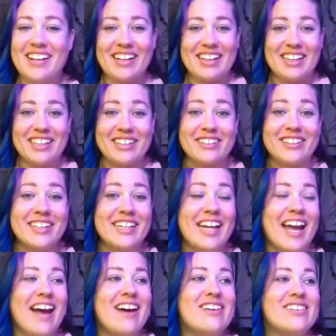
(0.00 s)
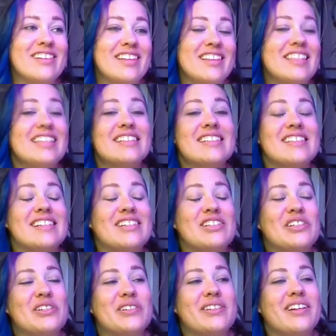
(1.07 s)
Clearing out the things that are
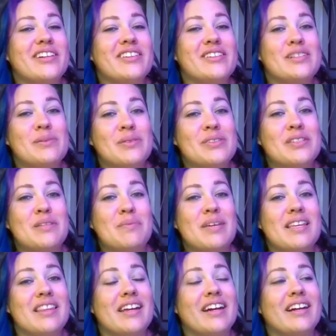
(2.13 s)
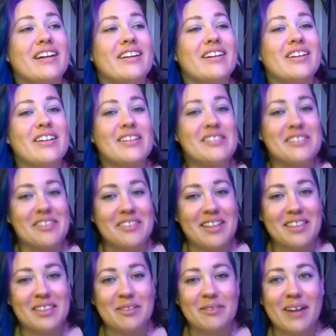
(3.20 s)
no longer supposed to be there so
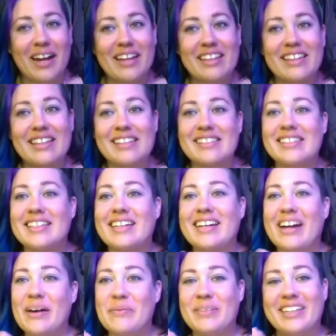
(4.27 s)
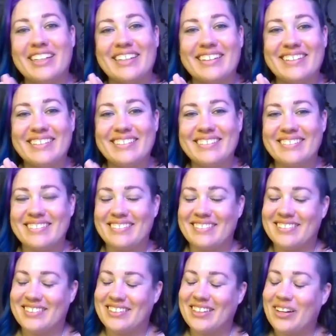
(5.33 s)
that the right things can come in.
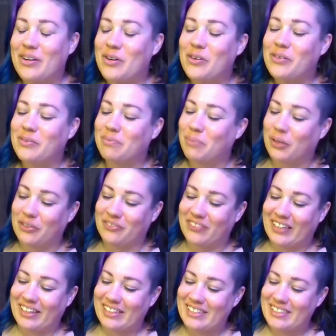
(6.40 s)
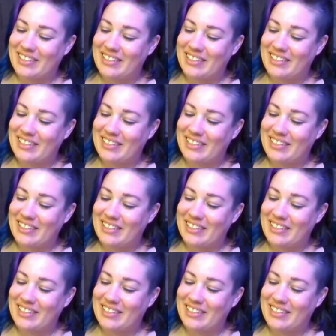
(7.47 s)
So perfect.